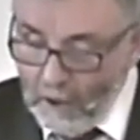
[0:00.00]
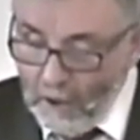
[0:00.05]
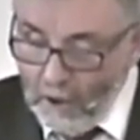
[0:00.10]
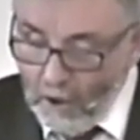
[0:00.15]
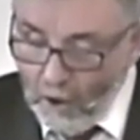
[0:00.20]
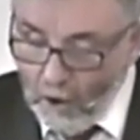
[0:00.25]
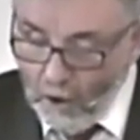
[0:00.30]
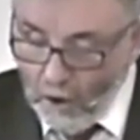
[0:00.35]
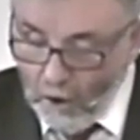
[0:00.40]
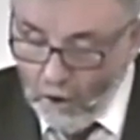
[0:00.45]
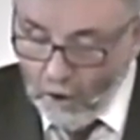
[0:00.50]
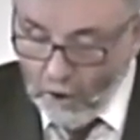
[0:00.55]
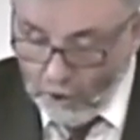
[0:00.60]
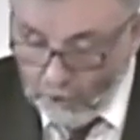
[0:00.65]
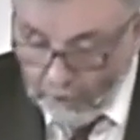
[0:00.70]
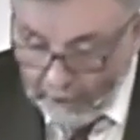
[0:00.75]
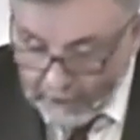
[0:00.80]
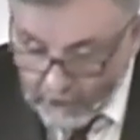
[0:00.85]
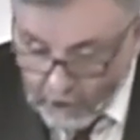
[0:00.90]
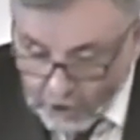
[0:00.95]
or
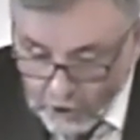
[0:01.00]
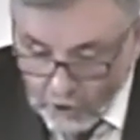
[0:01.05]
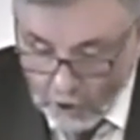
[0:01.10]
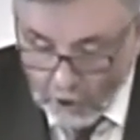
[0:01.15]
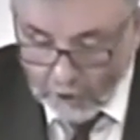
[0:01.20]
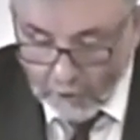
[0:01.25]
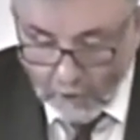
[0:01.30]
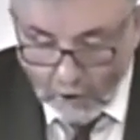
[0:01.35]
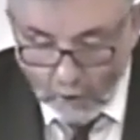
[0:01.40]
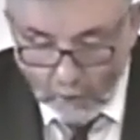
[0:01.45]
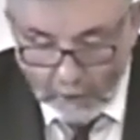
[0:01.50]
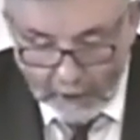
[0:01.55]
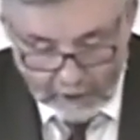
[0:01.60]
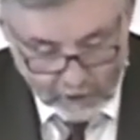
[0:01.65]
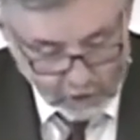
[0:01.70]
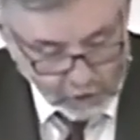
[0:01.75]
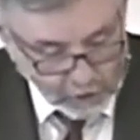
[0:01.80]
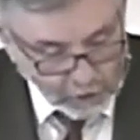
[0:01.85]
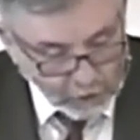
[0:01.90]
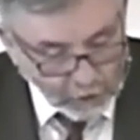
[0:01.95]
great sorrow
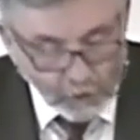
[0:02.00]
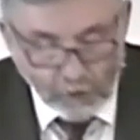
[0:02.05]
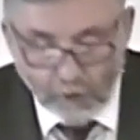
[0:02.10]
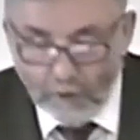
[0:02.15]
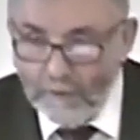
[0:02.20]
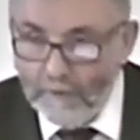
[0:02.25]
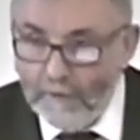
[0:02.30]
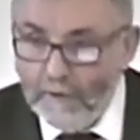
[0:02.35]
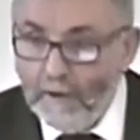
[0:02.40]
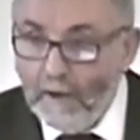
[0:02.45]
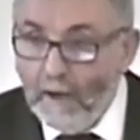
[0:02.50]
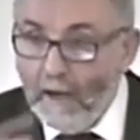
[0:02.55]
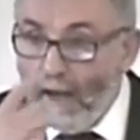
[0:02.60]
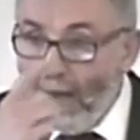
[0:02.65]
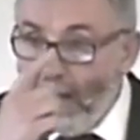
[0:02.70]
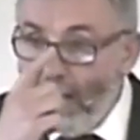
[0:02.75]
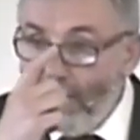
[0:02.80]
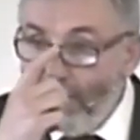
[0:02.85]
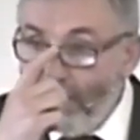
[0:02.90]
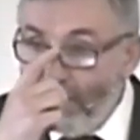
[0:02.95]
awaits you,
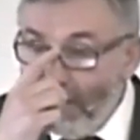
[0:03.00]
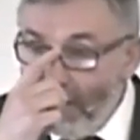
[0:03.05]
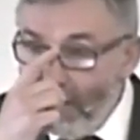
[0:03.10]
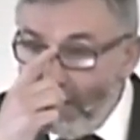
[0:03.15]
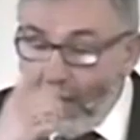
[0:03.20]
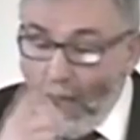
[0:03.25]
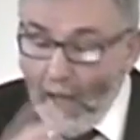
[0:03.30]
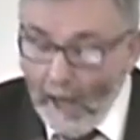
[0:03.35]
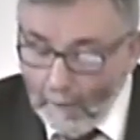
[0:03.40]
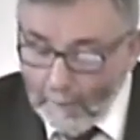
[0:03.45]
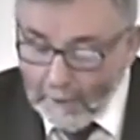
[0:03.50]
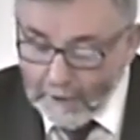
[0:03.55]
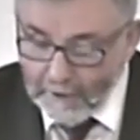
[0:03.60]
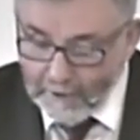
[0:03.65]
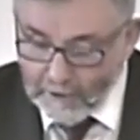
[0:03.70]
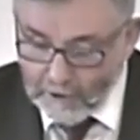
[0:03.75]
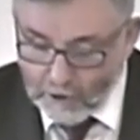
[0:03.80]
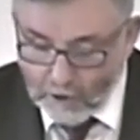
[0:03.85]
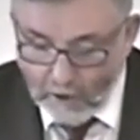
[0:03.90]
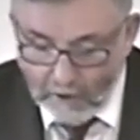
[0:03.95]
and the
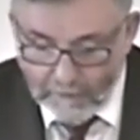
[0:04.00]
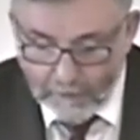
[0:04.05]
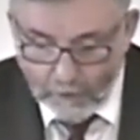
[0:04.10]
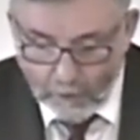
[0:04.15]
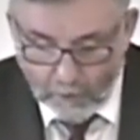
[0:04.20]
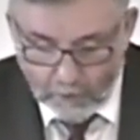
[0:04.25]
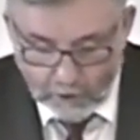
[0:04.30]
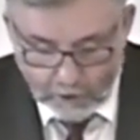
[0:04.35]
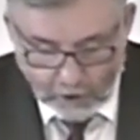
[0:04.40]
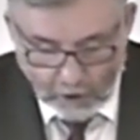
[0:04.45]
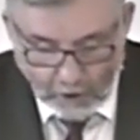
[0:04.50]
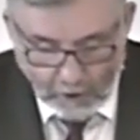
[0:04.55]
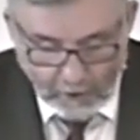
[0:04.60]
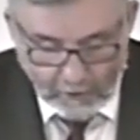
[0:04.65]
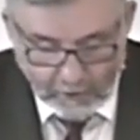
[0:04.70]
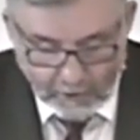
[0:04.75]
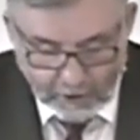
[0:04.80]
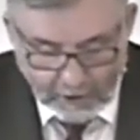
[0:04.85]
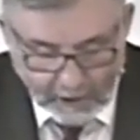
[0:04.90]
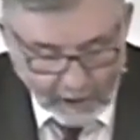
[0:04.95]
inhabitants of those
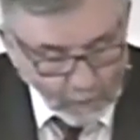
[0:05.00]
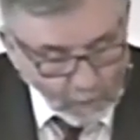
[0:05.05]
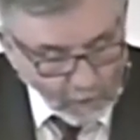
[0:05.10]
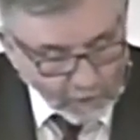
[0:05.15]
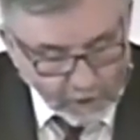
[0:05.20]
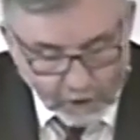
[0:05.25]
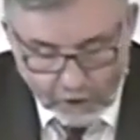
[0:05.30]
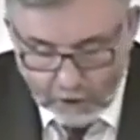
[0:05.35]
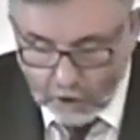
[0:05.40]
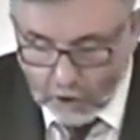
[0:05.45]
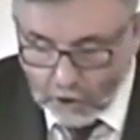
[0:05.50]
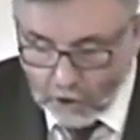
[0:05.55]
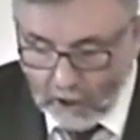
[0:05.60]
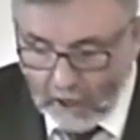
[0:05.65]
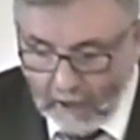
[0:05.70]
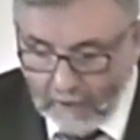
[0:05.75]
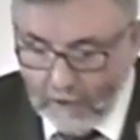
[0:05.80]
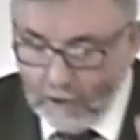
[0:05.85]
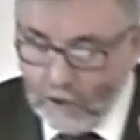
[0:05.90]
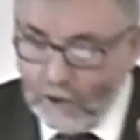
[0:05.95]
towns. And I want to just
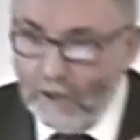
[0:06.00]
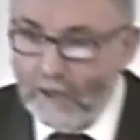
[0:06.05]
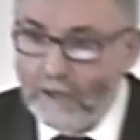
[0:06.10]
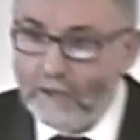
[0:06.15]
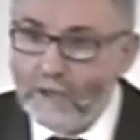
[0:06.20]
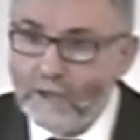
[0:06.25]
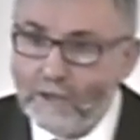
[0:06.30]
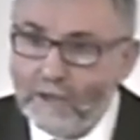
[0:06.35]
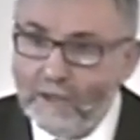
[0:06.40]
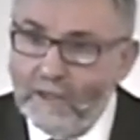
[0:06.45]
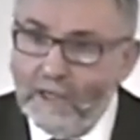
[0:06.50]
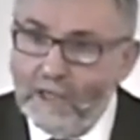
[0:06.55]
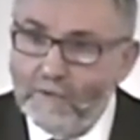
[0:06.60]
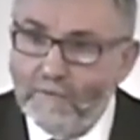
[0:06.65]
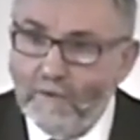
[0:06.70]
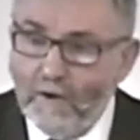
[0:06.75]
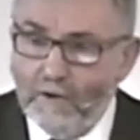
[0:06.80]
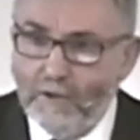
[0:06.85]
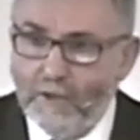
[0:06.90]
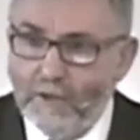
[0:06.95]
say that Jesus in these
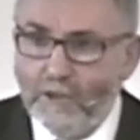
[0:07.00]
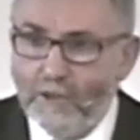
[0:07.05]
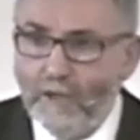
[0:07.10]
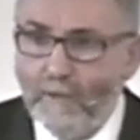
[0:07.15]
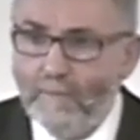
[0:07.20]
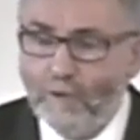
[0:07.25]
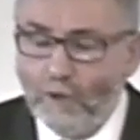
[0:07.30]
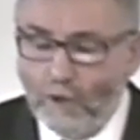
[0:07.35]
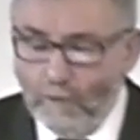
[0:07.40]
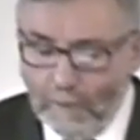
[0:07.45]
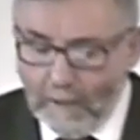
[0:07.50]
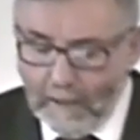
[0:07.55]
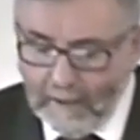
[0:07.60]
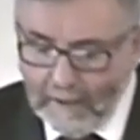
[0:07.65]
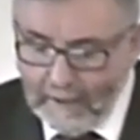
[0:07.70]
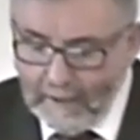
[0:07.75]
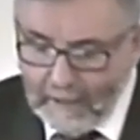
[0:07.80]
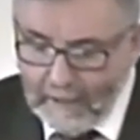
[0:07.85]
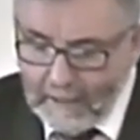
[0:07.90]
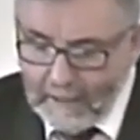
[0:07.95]
verses seems to be
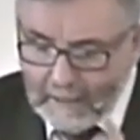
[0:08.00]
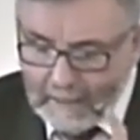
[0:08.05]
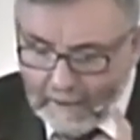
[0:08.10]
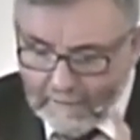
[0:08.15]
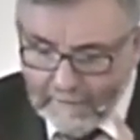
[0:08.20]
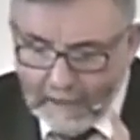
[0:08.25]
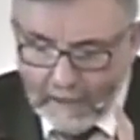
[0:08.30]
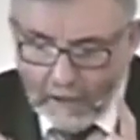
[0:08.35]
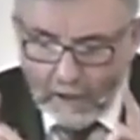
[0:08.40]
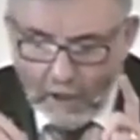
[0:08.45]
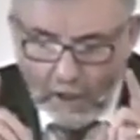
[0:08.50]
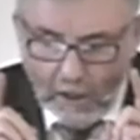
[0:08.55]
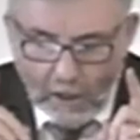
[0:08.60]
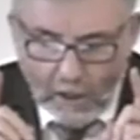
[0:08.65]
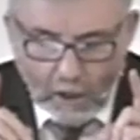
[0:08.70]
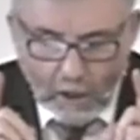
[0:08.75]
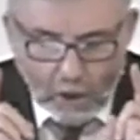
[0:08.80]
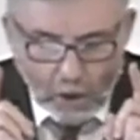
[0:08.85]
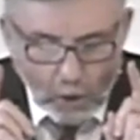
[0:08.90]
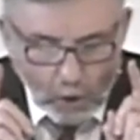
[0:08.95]
giving
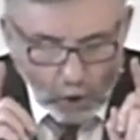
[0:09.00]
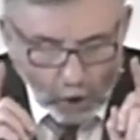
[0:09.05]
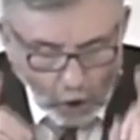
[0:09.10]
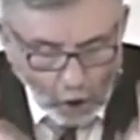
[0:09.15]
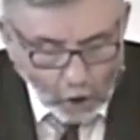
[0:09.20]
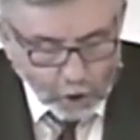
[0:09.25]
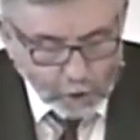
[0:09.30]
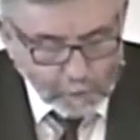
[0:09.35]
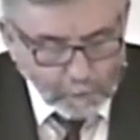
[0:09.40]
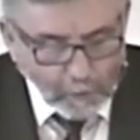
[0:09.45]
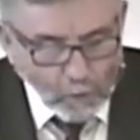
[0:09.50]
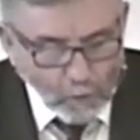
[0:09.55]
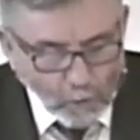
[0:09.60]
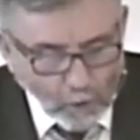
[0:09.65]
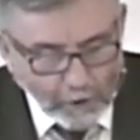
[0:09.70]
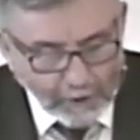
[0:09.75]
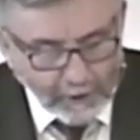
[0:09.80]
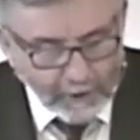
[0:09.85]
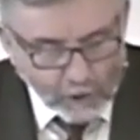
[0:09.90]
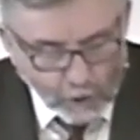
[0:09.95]
gospel
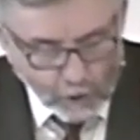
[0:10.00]
warnings,